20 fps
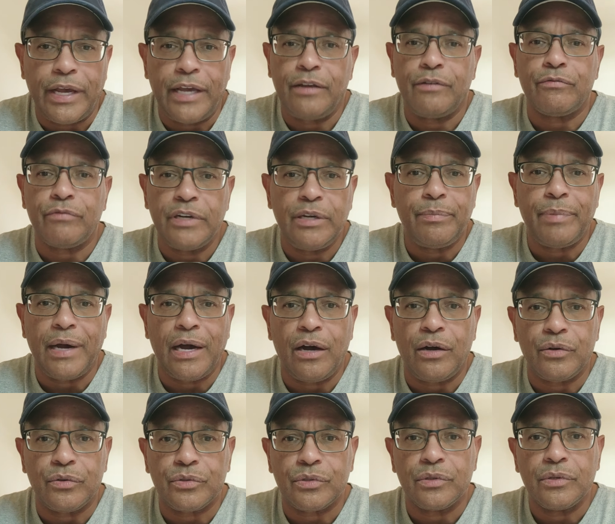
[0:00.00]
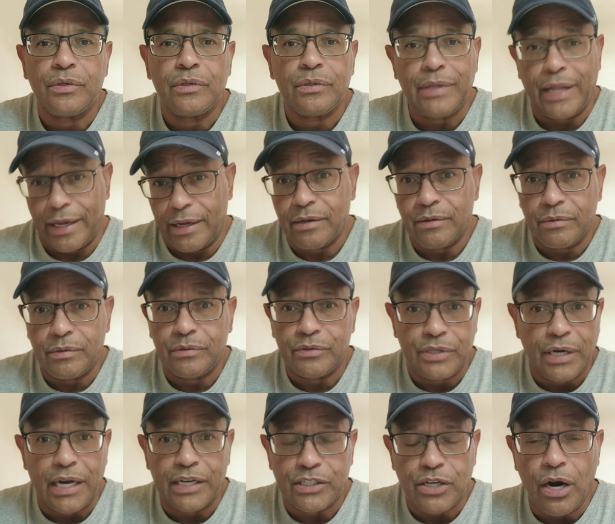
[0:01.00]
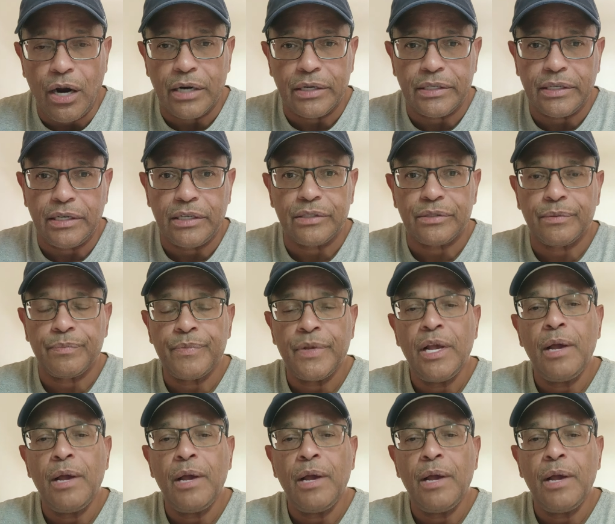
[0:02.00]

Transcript: 8 rebounds like Josh Hart does.